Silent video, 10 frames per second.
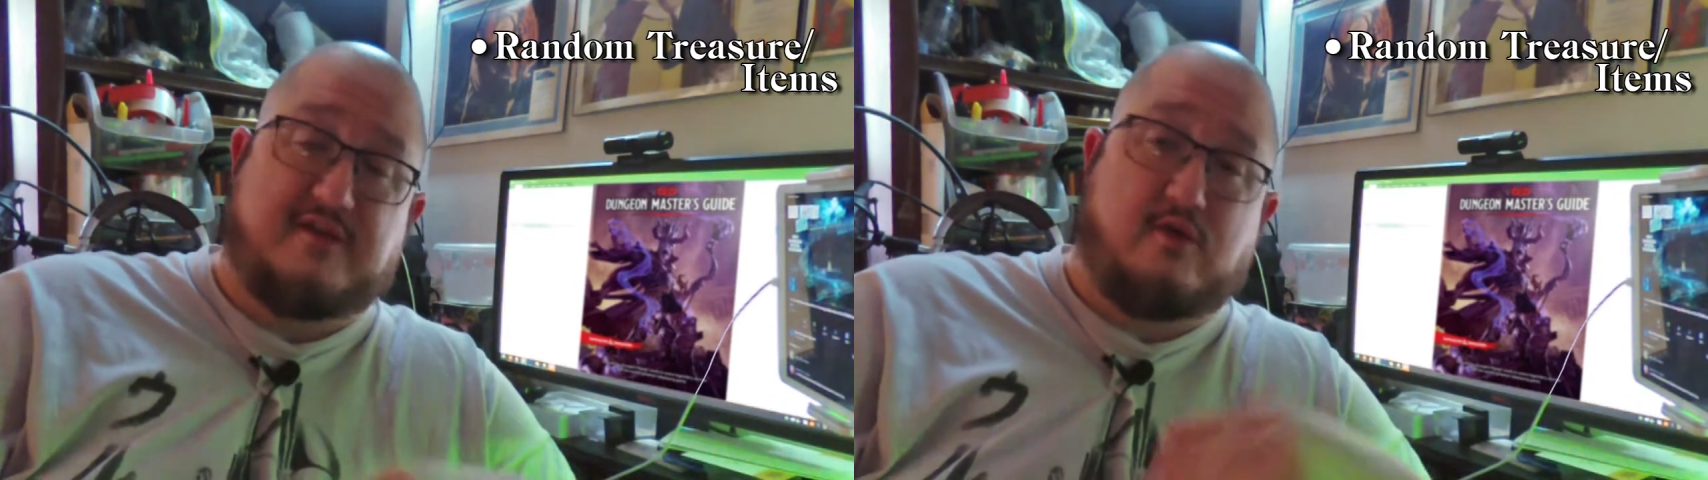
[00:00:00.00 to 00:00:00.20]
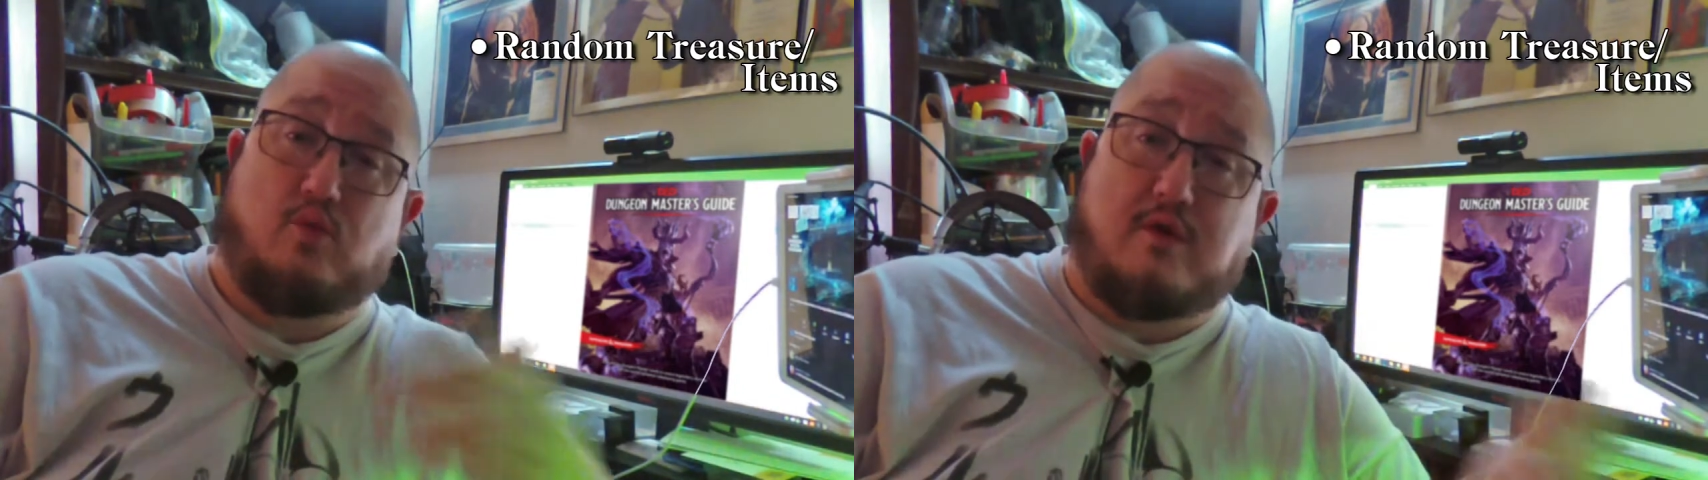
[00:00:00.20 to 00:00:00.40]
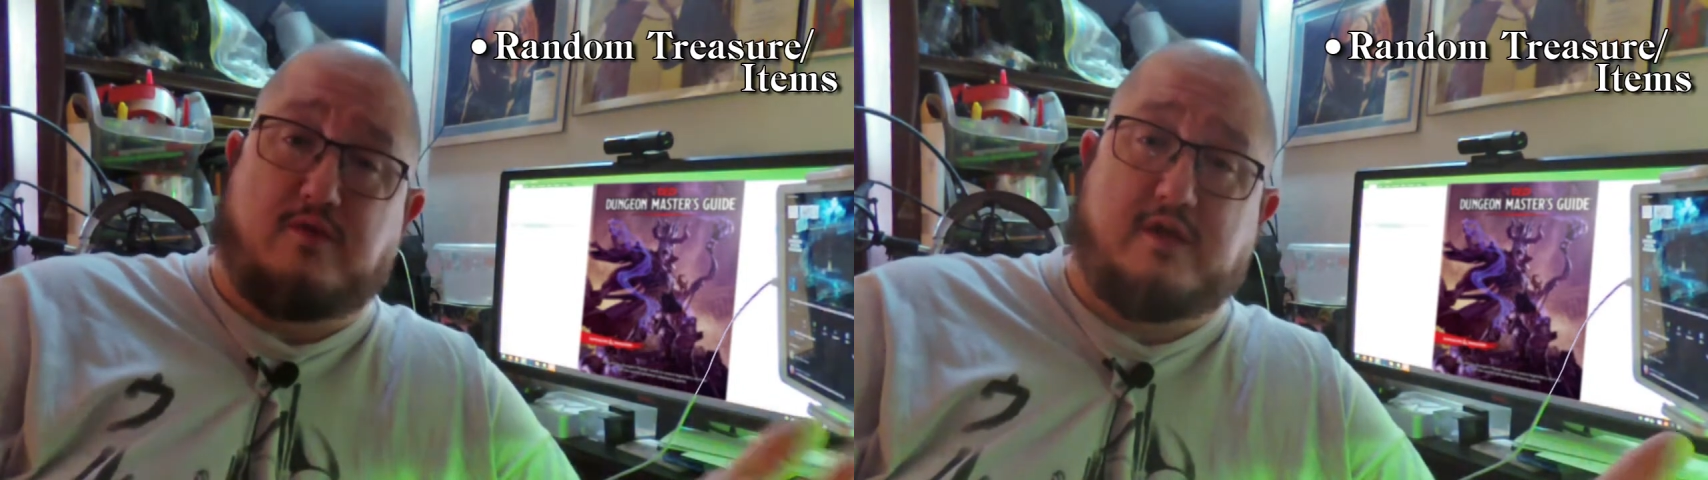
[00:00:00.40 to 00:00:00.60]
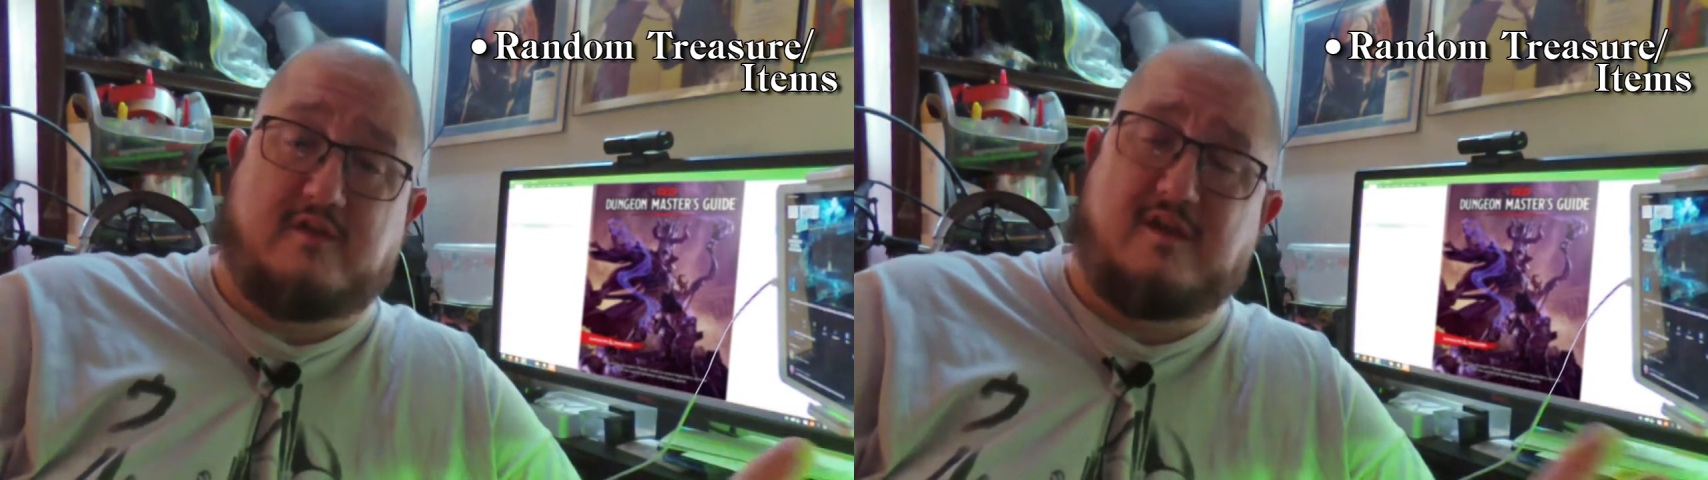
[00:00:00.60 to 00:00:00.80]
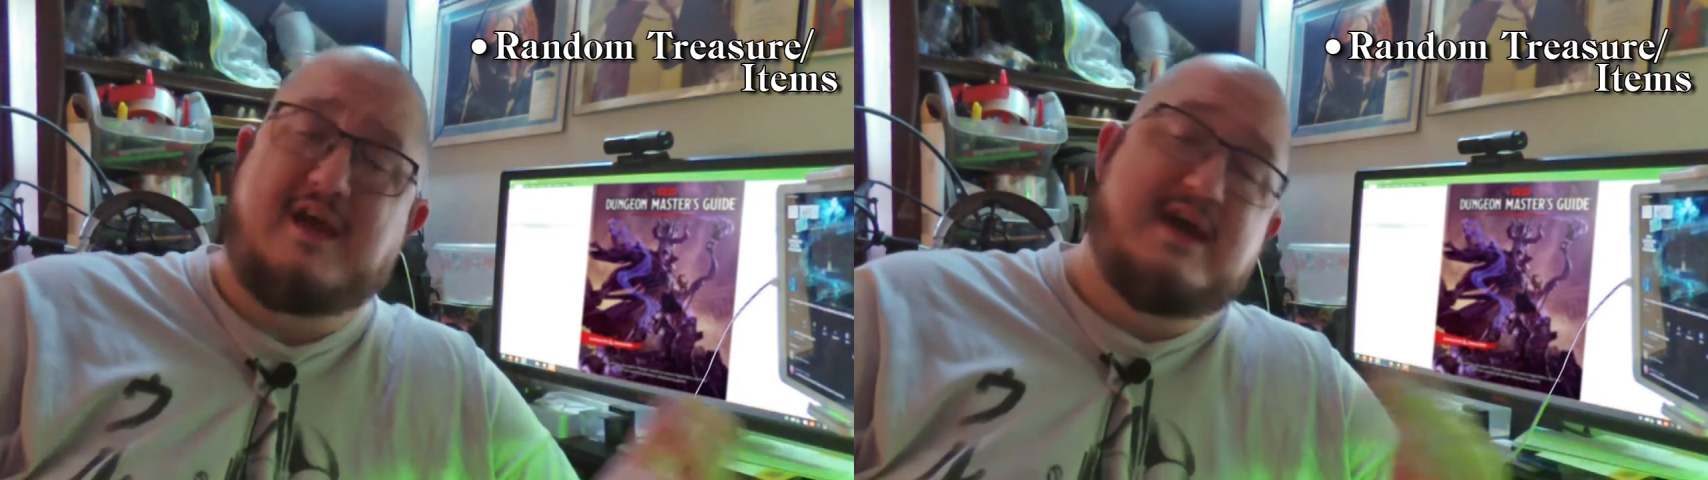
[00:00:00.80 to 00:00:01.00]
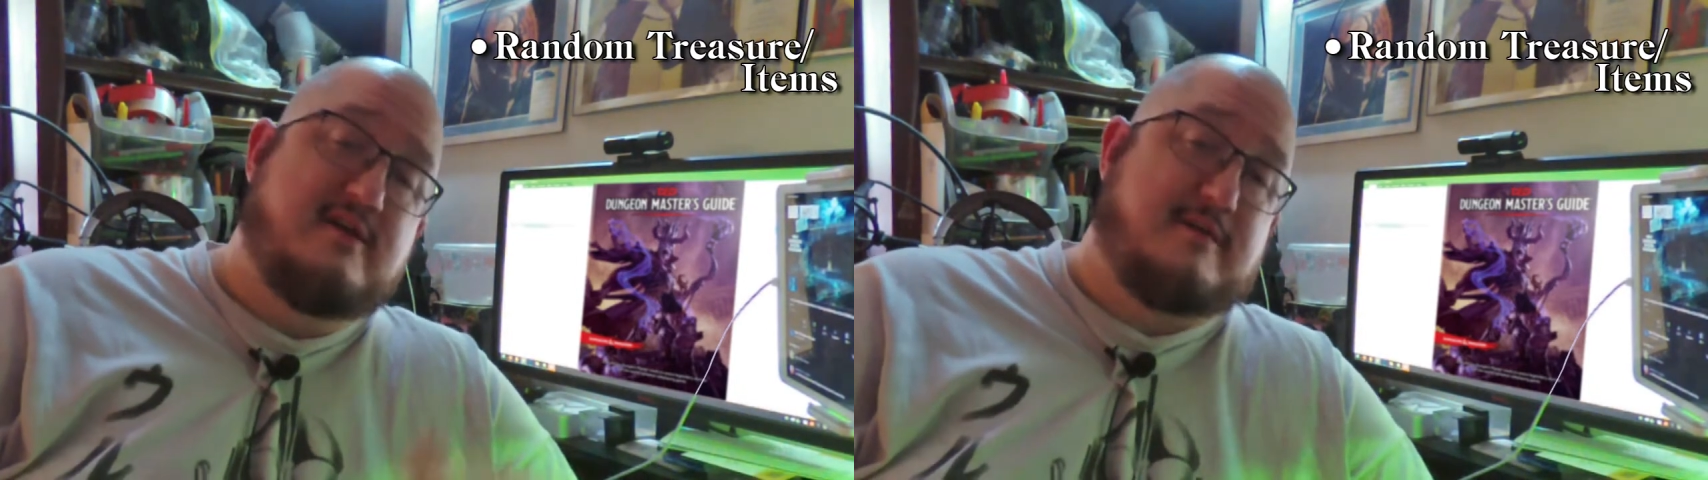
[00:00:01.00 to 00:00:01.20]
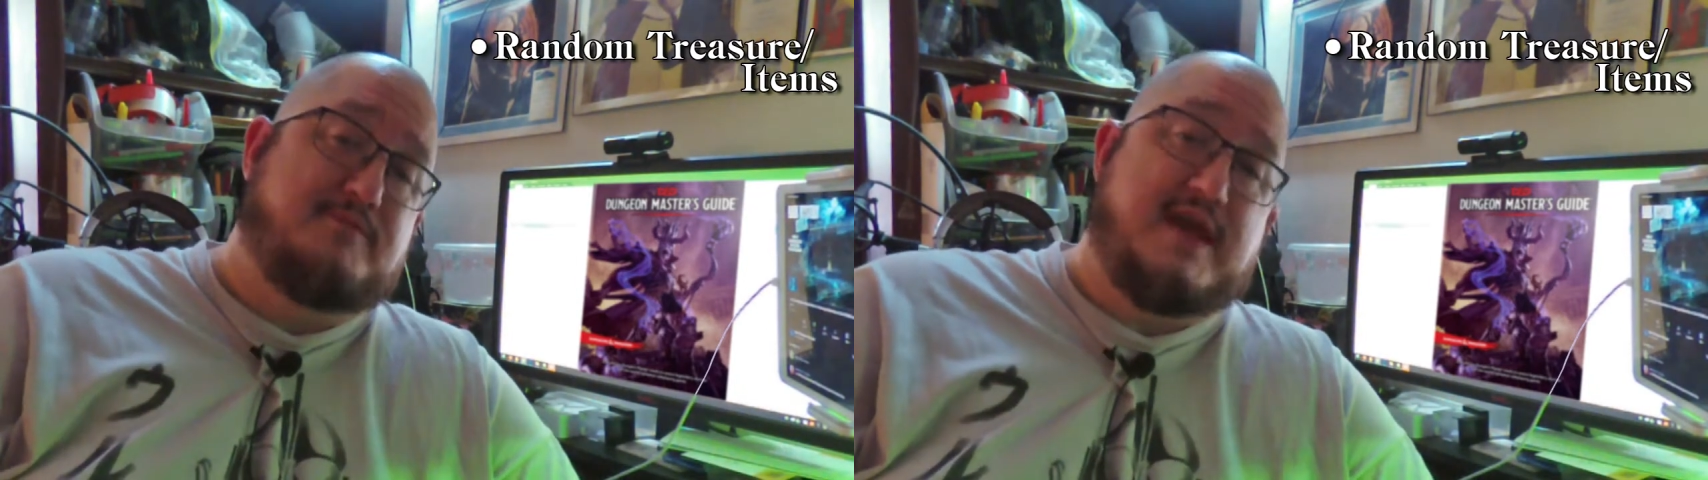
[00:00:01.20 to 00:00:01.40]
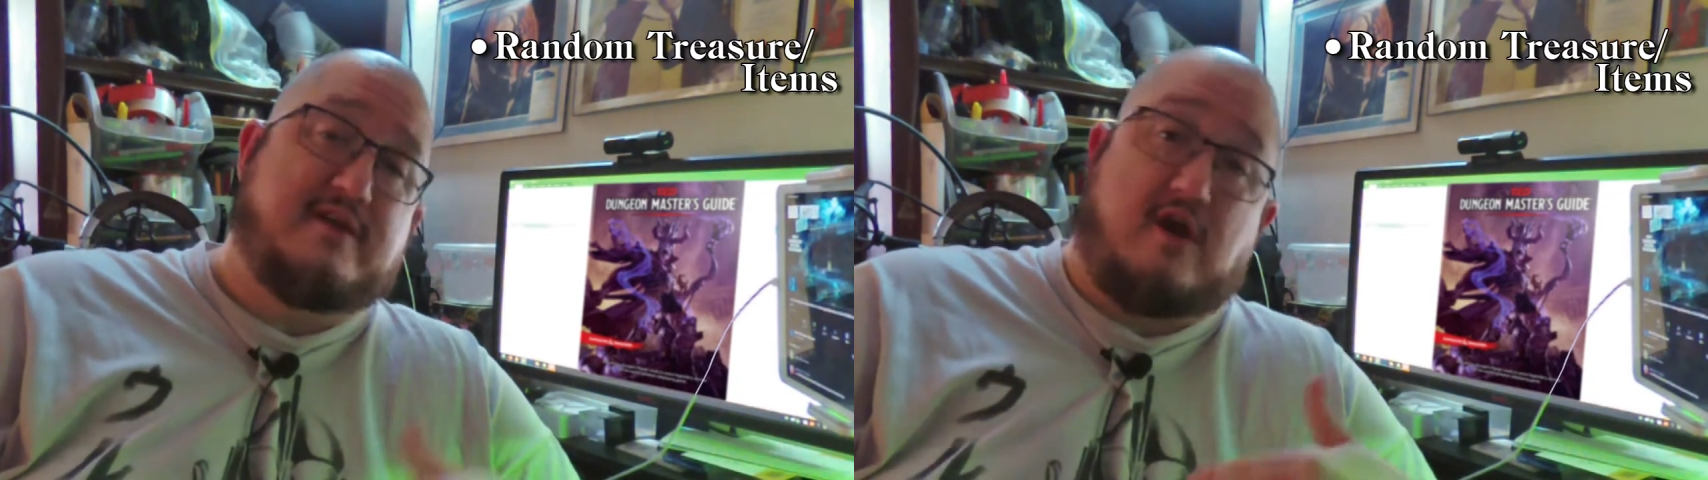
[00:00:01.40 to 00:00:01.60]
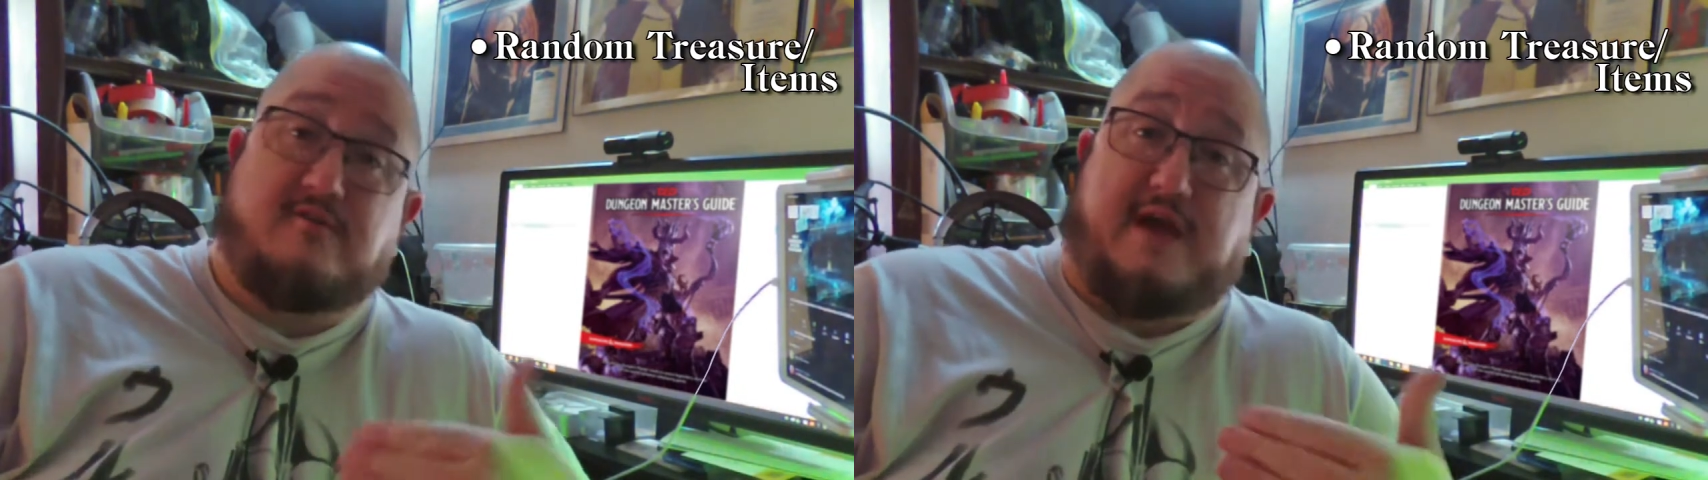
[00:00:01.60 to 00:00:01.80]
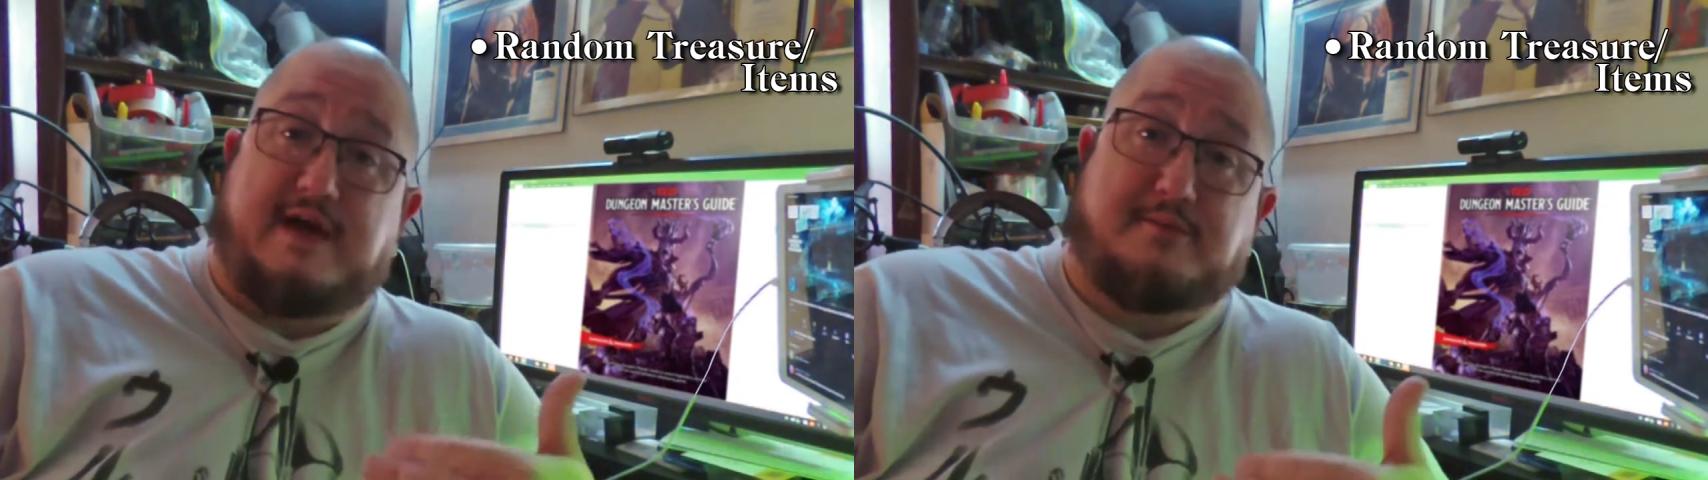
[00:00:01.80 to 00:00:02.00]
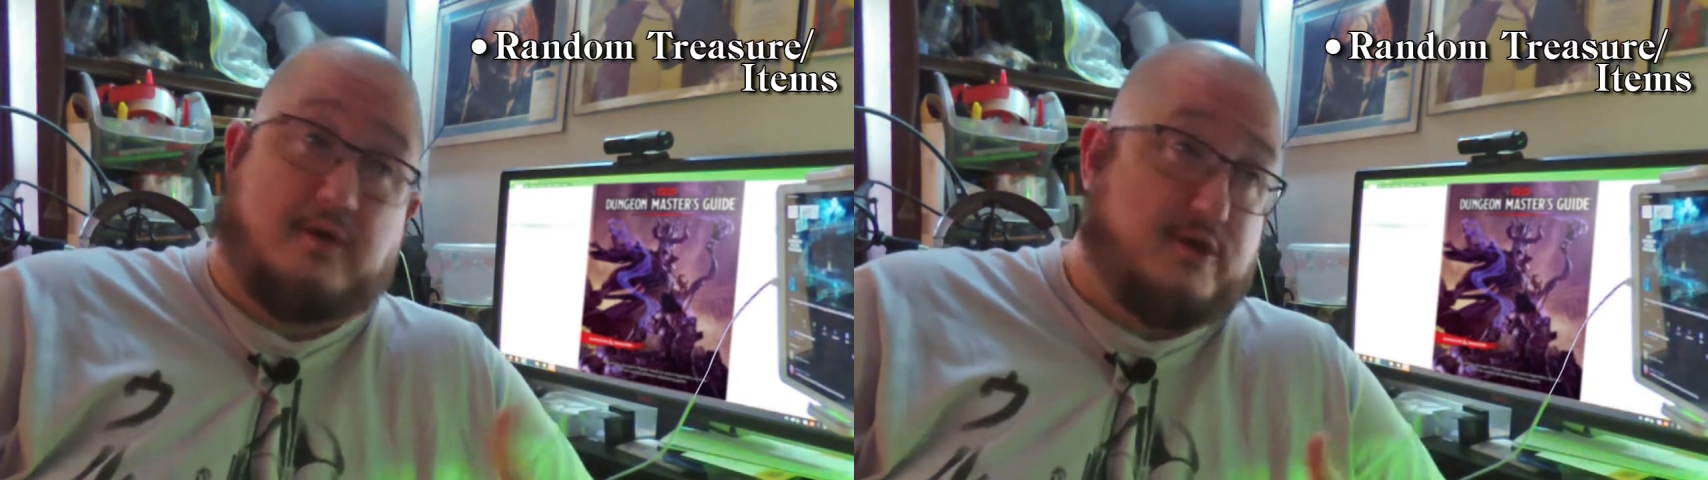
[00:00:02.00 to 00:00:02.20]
are worthless, some things are valuable.